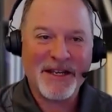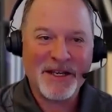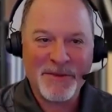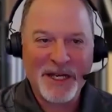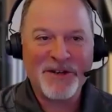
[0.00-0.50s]

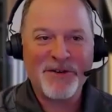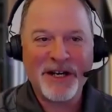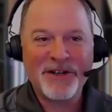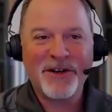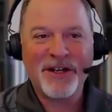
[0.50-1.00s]
independent
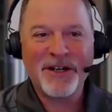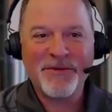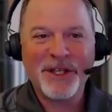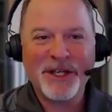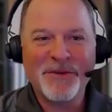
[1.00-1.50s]
director on a
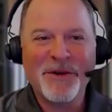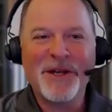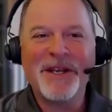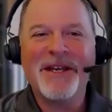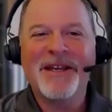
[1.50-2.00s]
really good
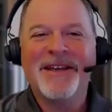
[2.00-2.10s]
one?